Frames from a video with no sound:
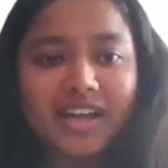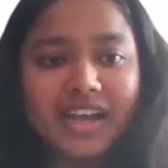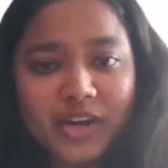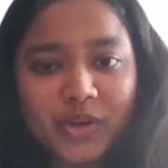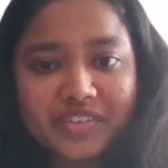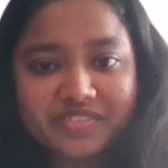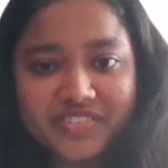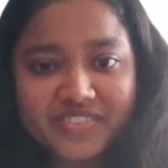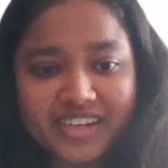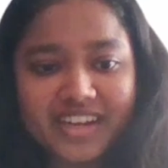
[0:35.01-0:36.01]
Hello,
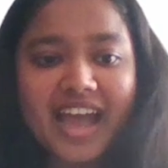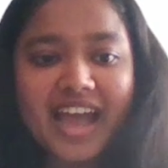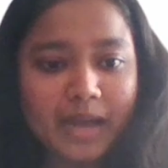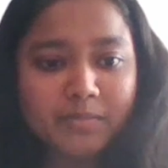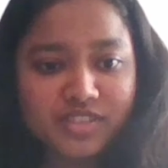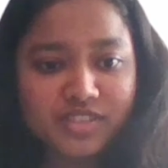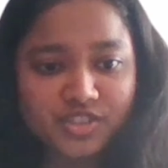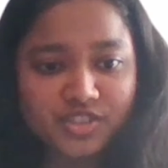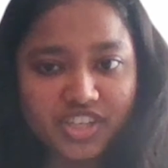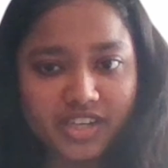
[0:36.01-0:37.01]
everyone. I'm
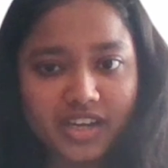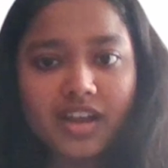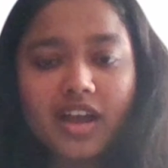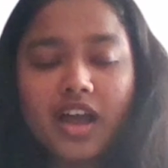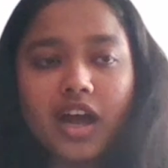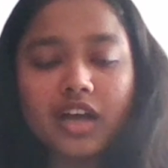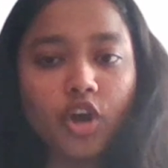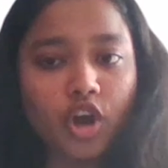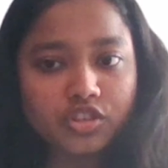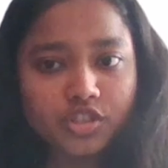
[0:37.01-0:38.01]
Sinchana, the
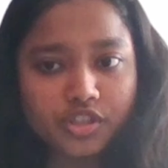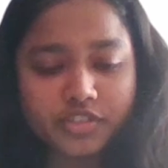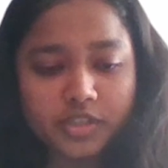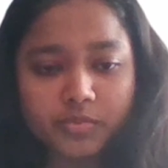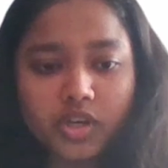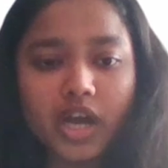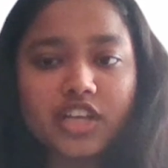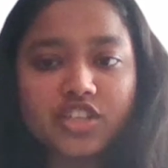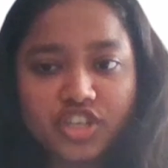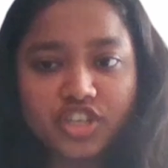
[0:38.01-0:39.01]
author of the book
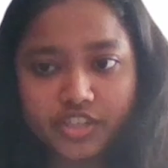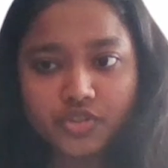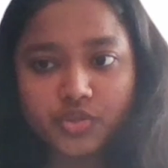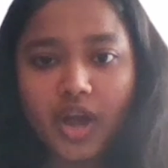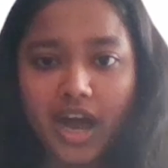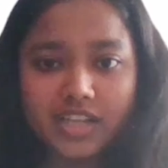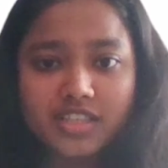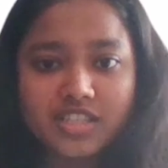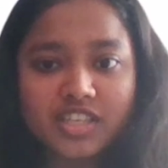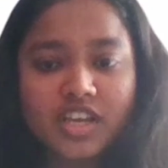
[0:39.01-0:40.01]
A Journey Through
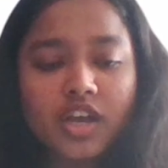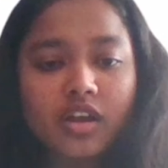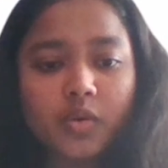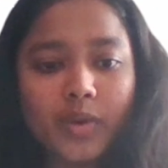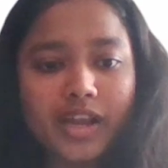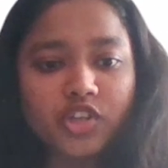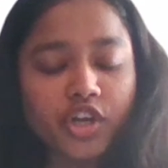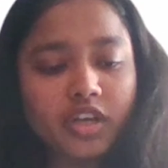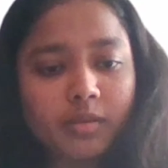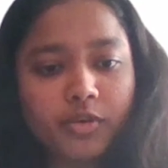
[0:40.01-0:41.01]
Hearts. Well,
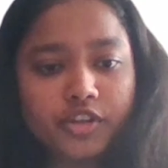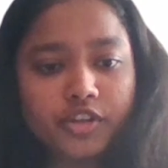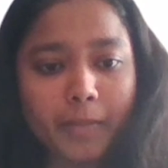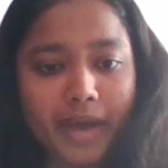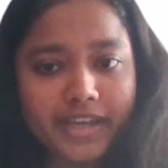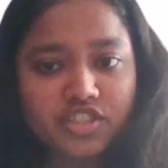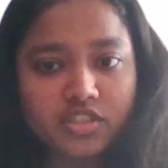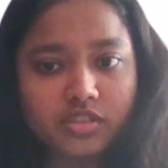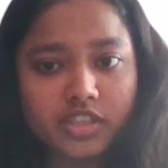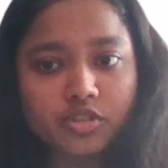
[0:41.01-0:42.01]
talking about my
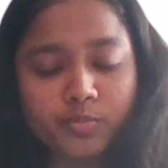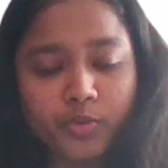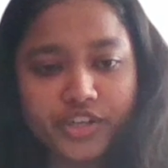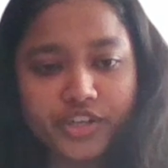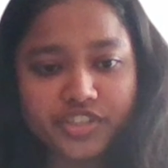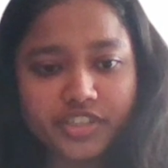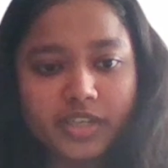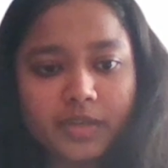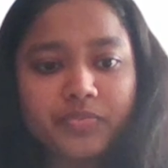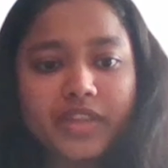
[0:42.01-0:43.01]
journey through
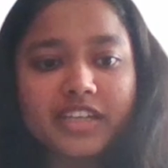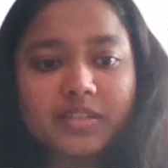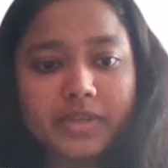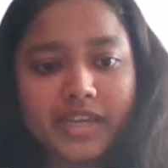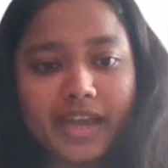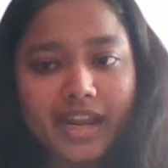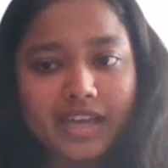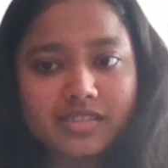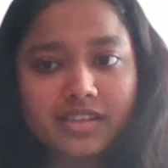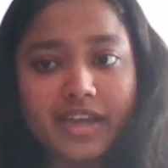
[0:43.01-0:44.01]
poetry, it began
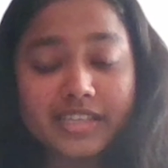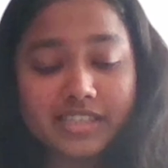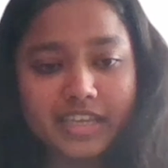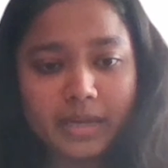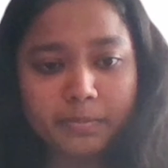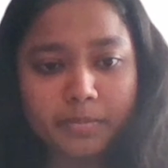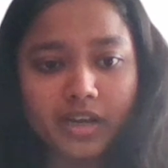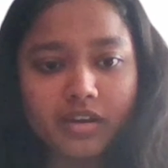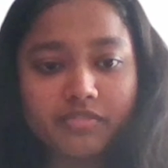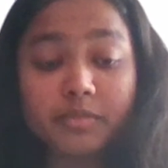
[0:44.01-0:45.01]
as a escape
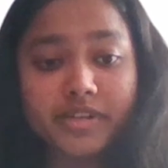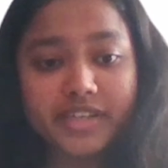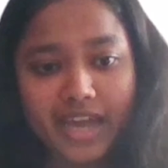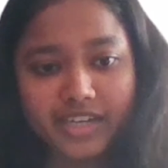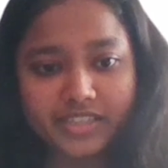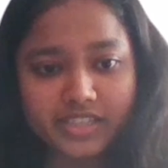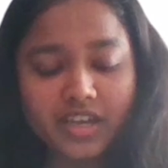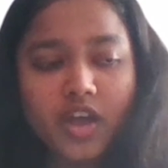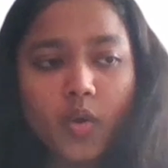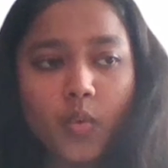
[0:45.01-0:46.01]
from reality,
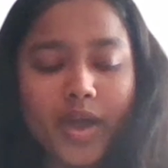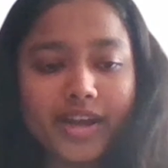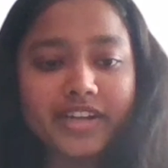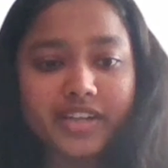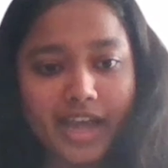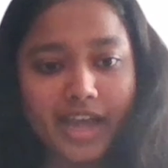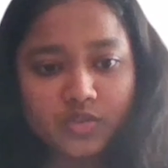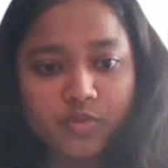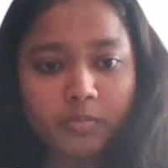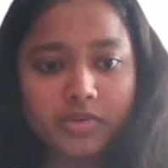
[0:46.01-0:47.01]
where I
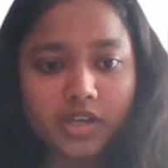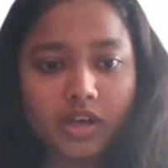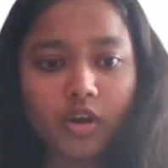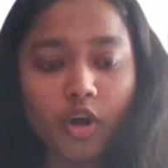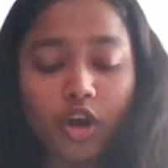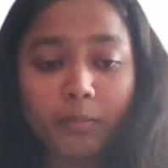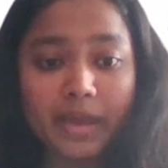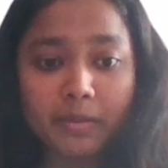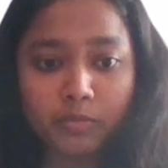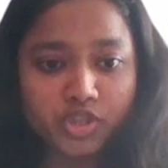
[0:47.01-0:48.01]
transformed all my
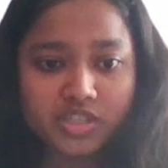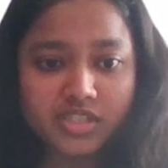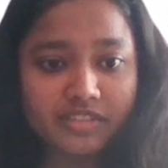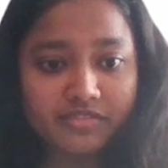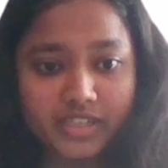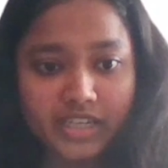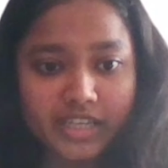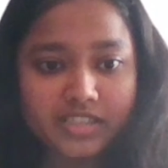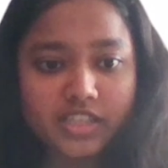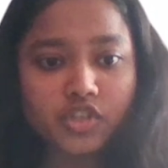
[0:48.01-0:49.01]
emotions and
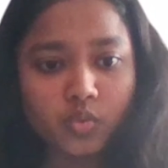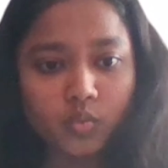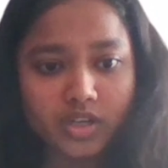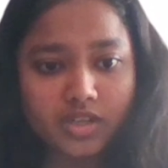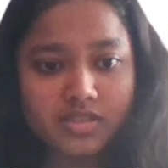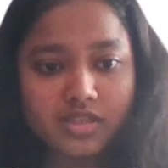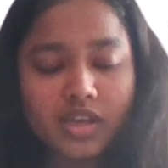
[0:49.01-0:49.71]
feelings into words.